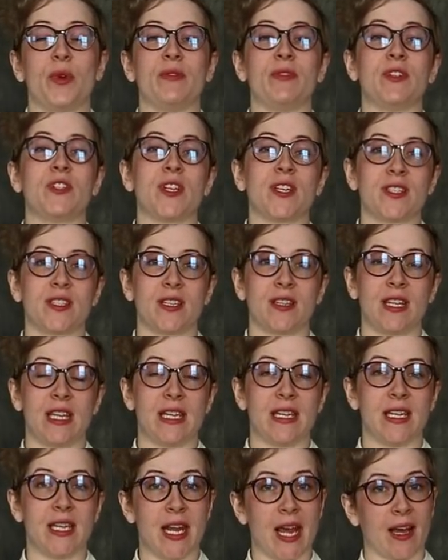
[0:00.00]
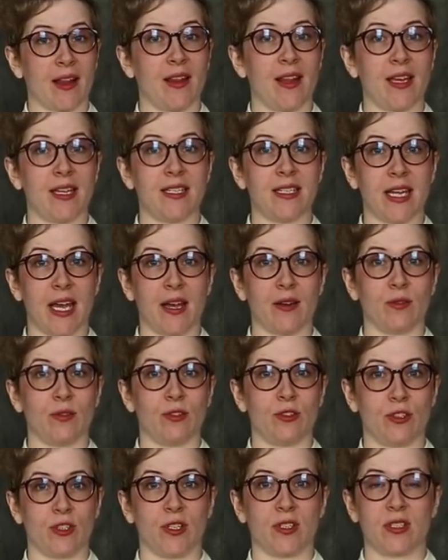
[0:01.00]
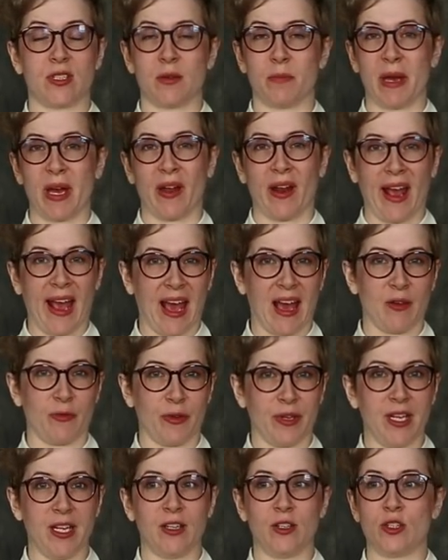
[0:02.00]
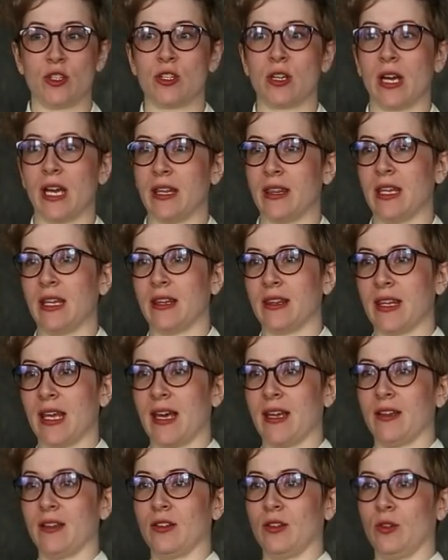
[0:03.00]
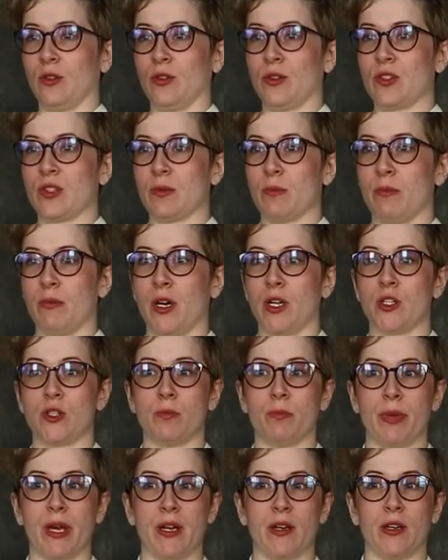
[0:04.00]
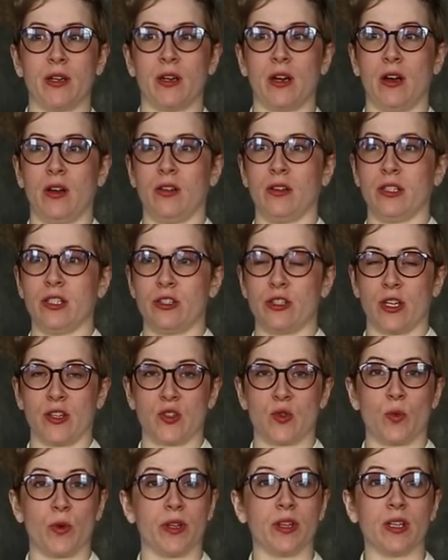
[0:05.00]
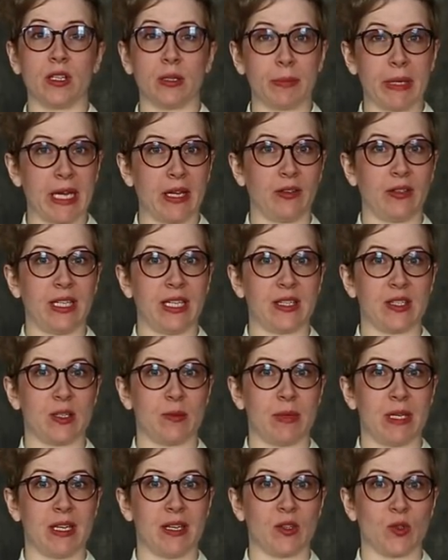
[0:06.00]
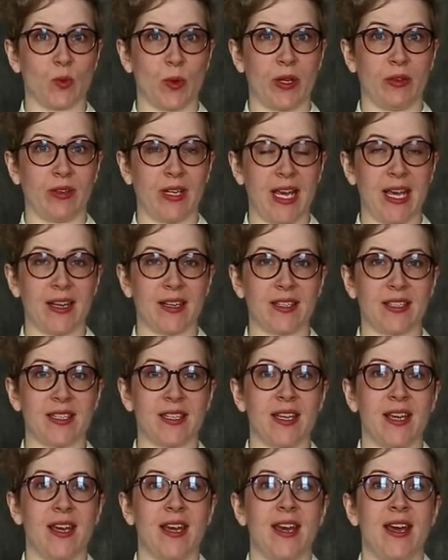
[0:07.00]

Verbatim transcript: We've adjusted the neckline down just about half an inch. I think that looks much better. I'll adjust where the lapel needs to be as well next.